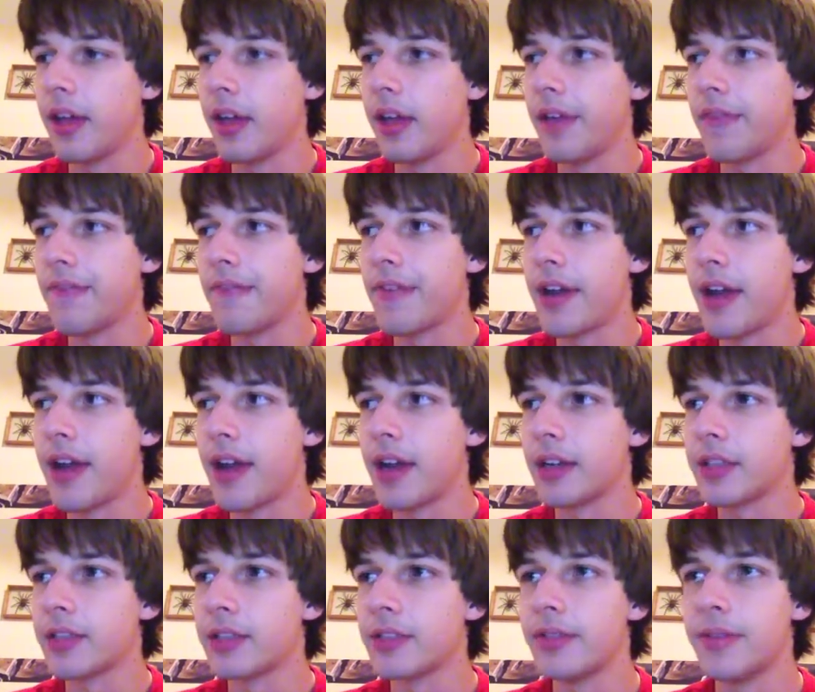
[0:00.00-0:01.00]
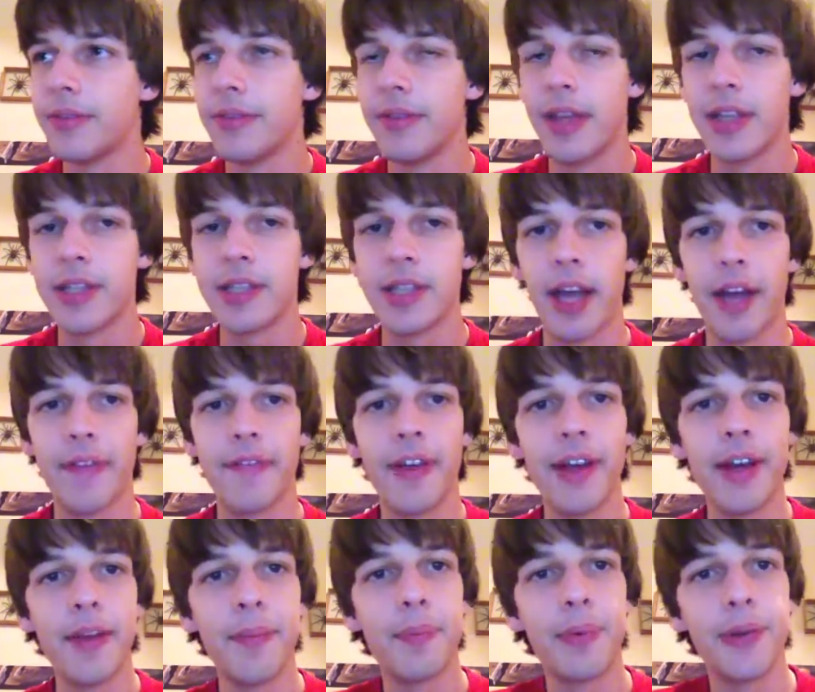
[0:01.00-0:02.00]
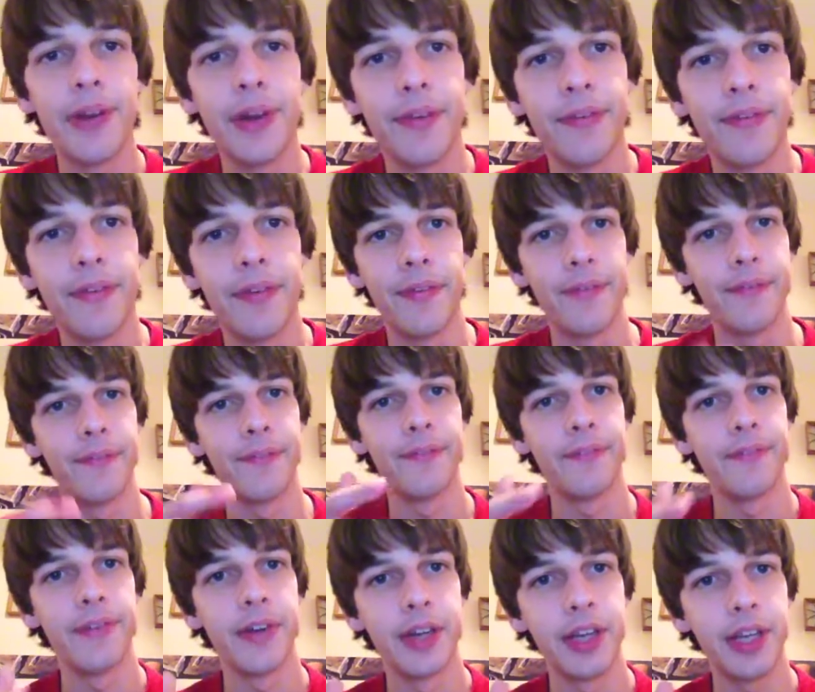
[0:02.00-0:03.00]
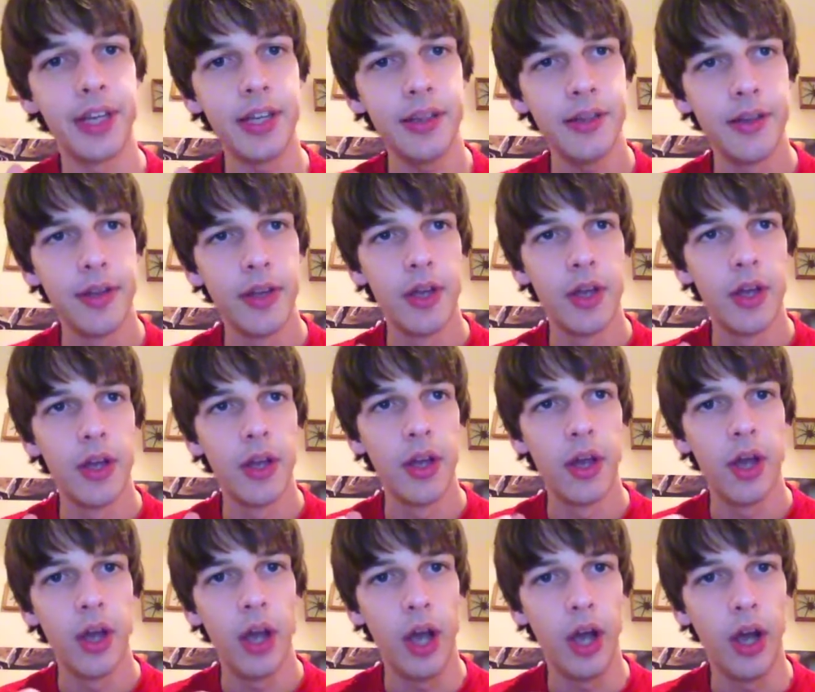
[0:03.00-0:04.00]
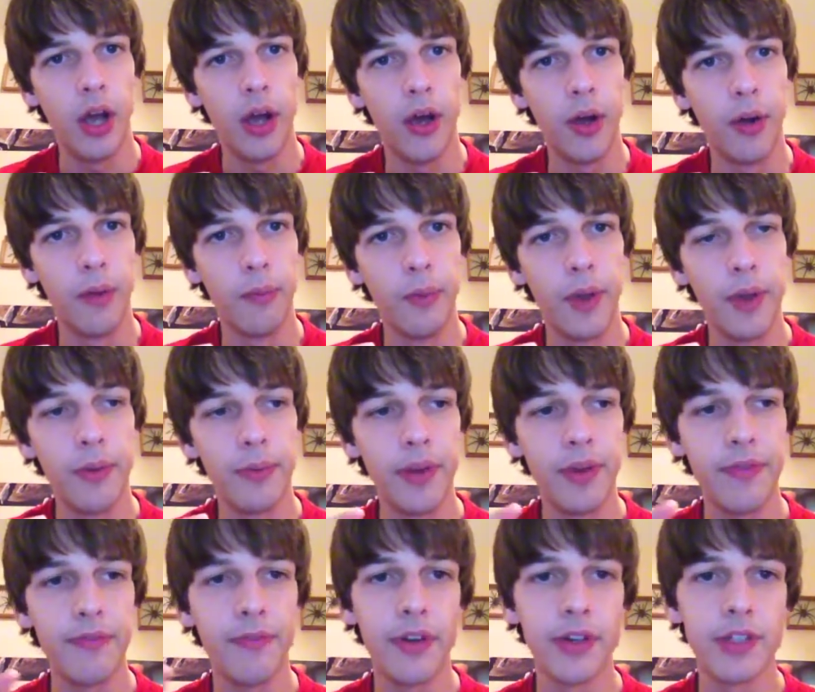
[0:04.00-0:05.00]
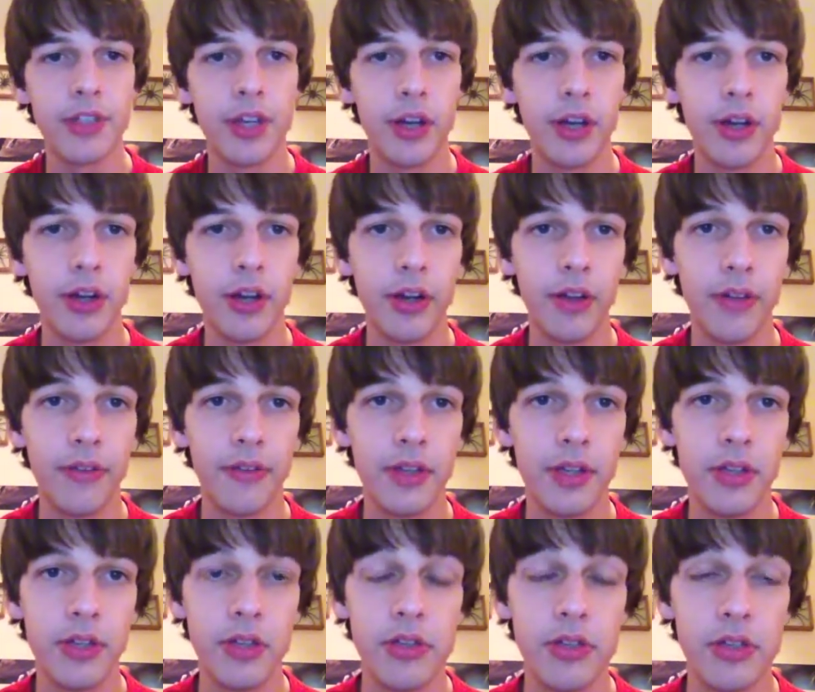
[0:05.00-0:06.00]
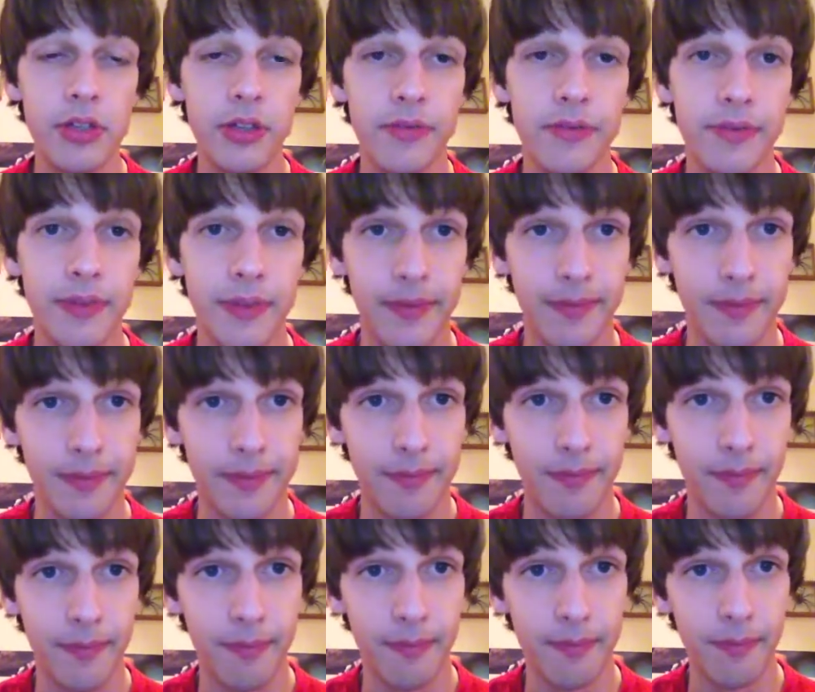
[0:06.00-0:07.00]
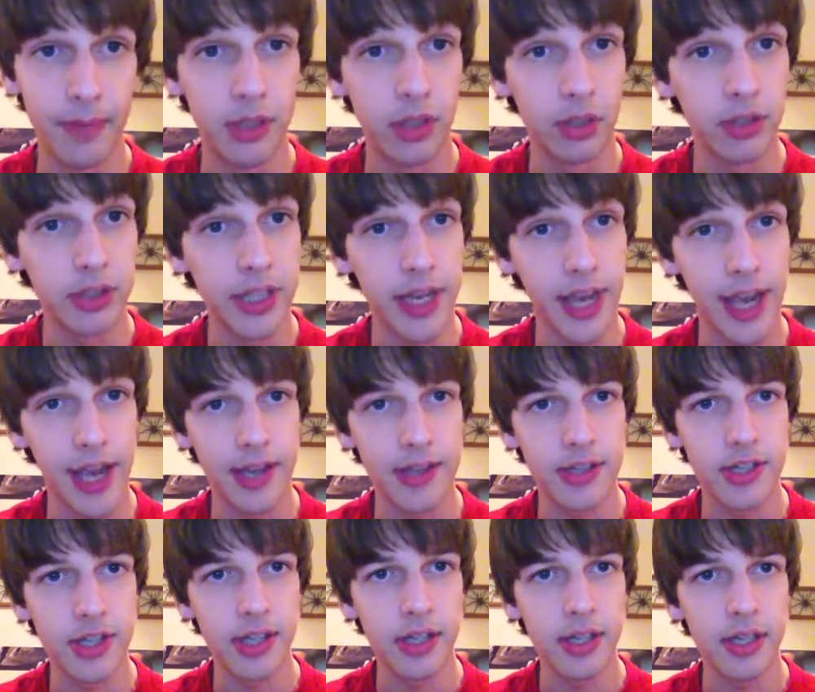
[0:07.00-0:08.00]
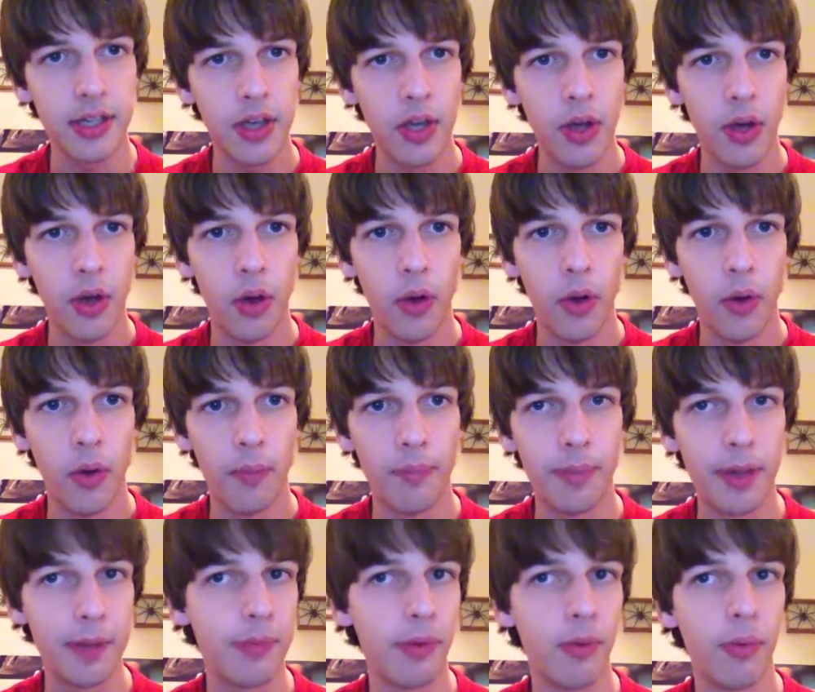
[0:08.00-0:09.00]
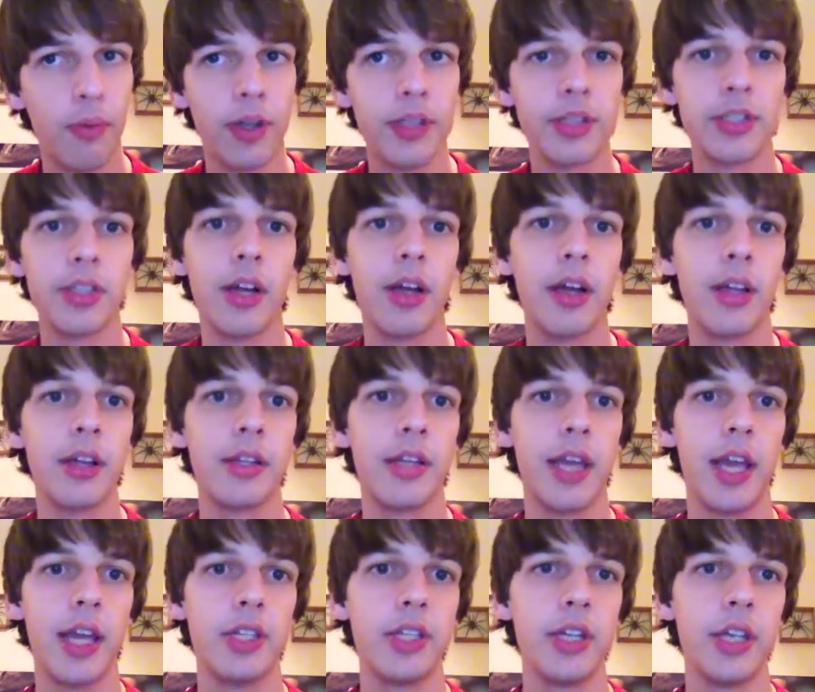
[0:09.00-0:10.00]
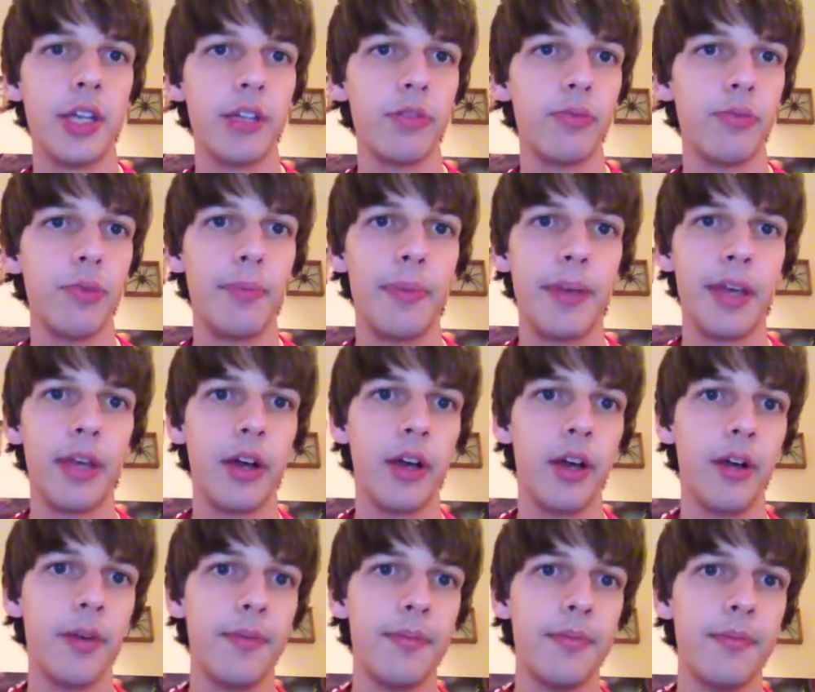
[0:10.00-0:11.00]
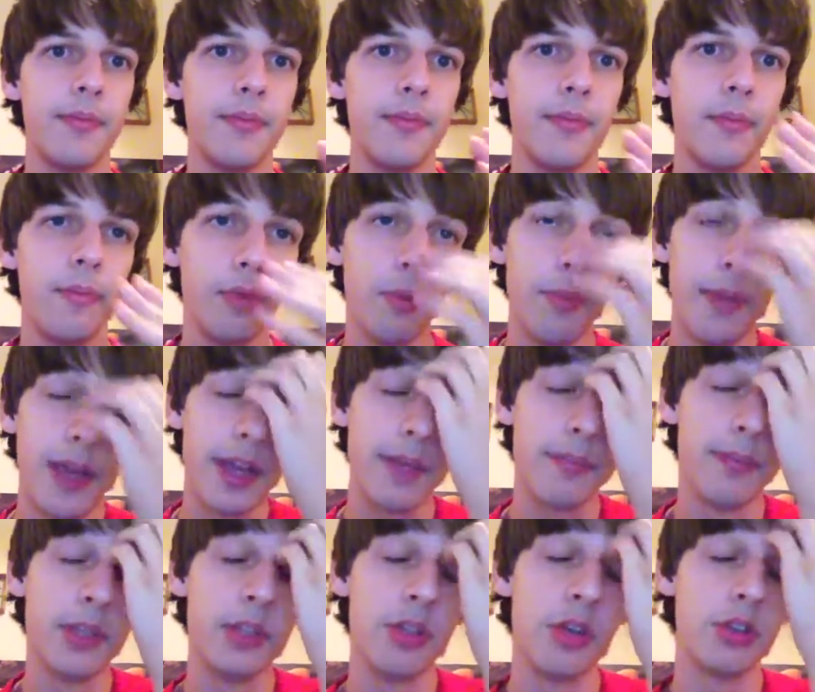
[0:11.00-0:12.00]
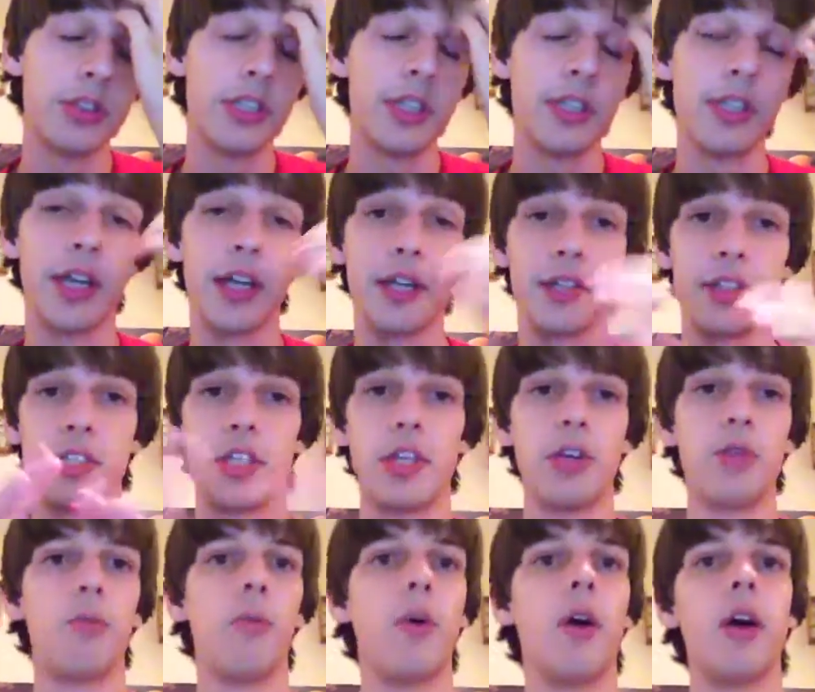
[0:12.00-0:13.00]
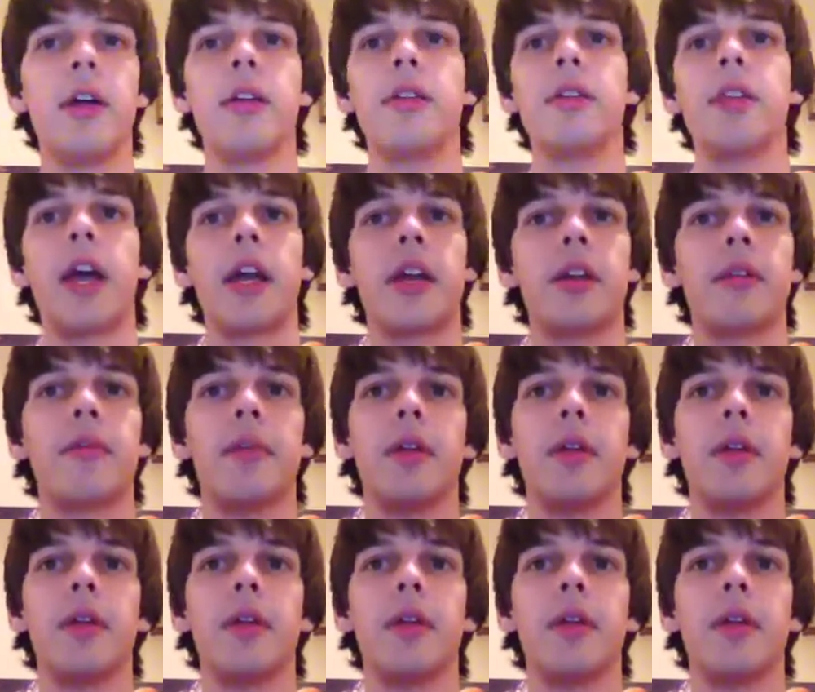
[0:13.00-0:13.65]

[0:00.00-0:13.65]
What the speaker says: In fact, I find it pretty funny. When we first heard of the news of Madolche and Jelly, people once thought Jelly will make Madolche like tier 1, like